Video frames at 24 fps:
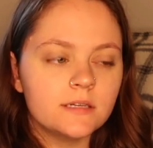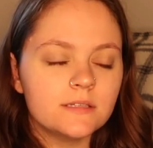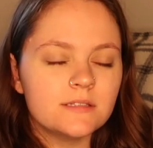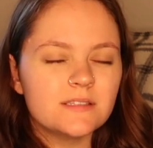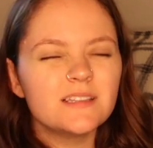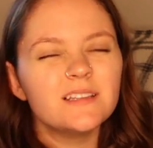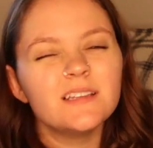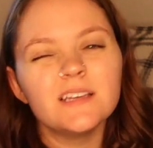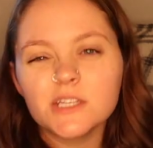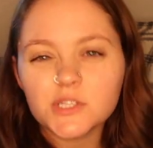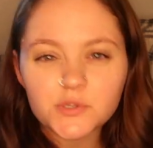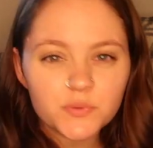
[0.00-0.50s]

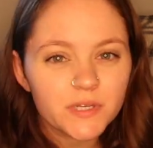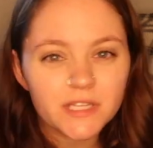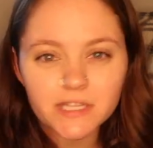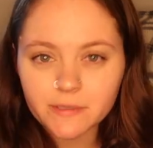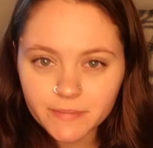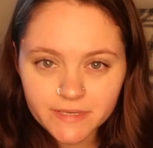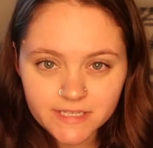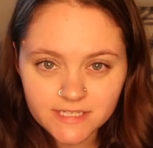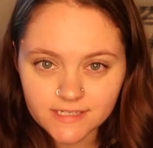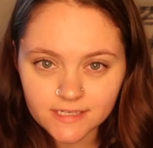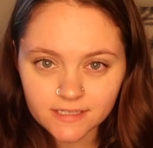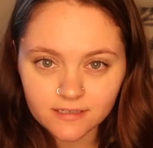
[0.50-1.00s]
so it's really
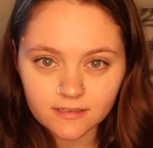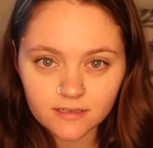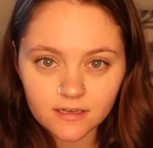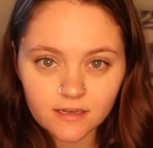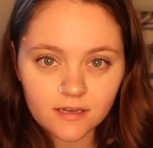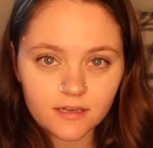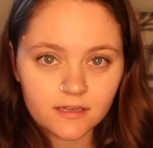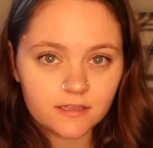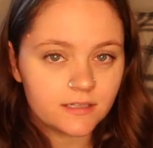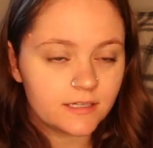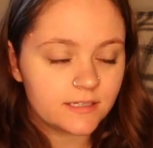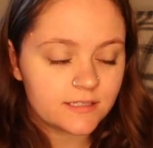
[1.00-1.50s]
busy.
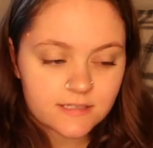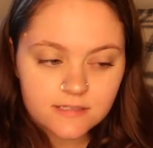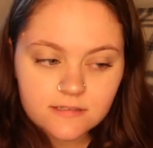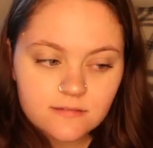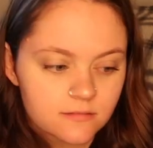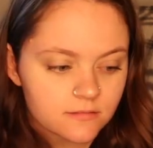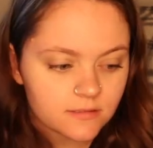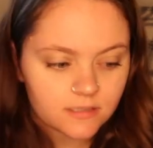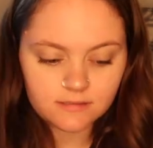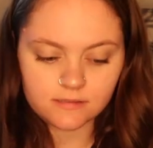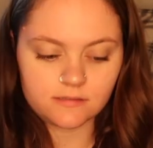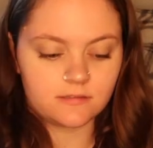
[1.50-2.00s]
It's,
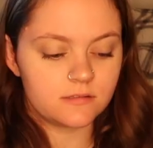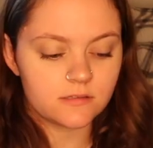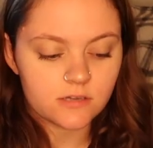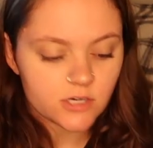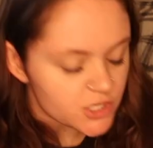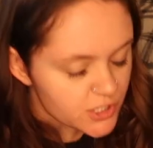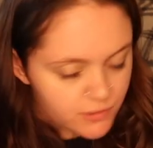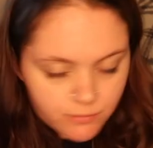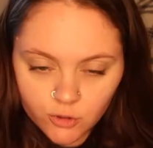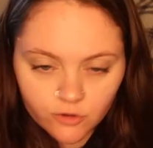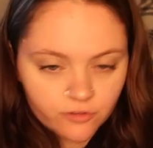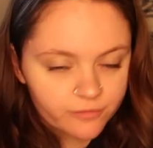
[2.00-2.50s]

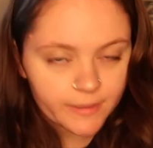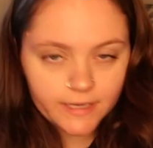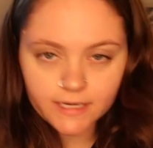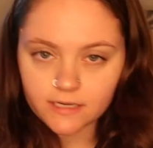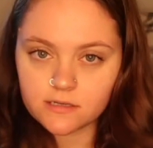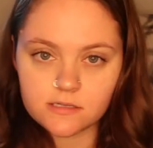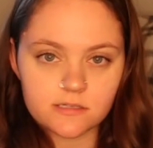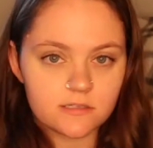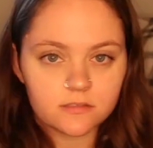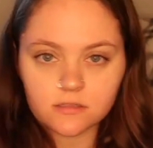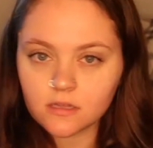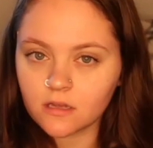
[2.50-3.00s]
there's movement,
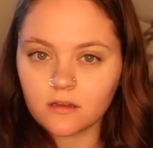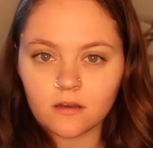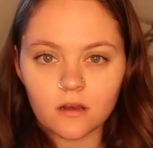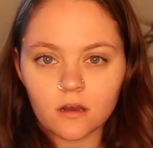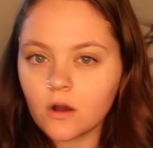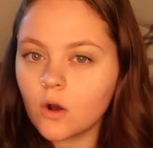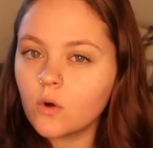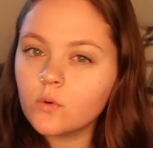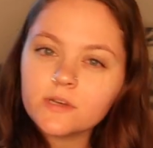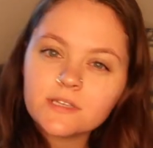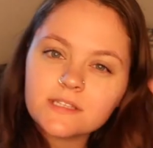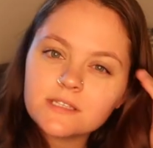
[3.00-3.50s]
there's
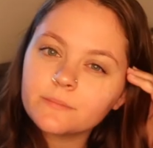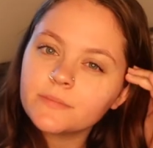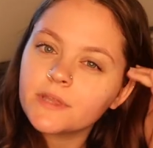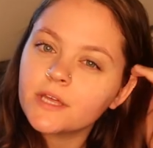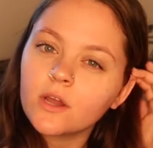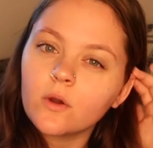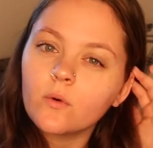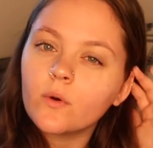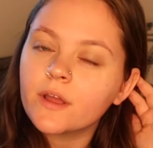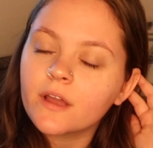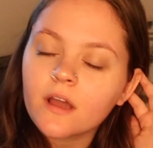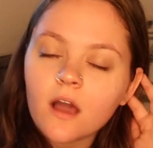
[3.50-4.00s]
always
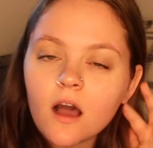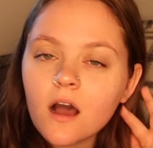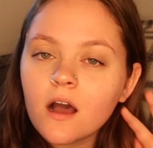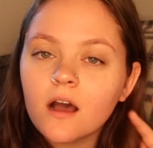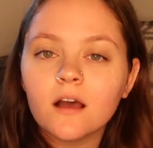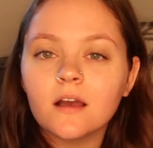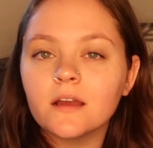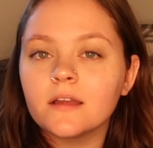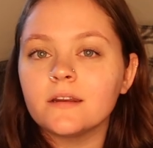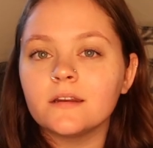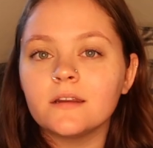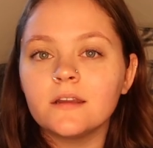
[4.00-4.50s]
something going
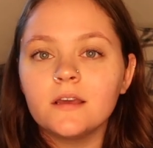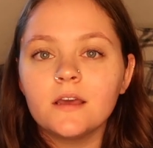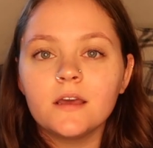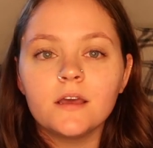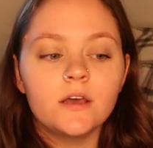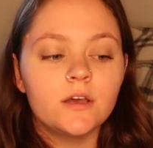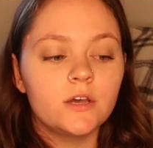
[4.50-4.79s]
on.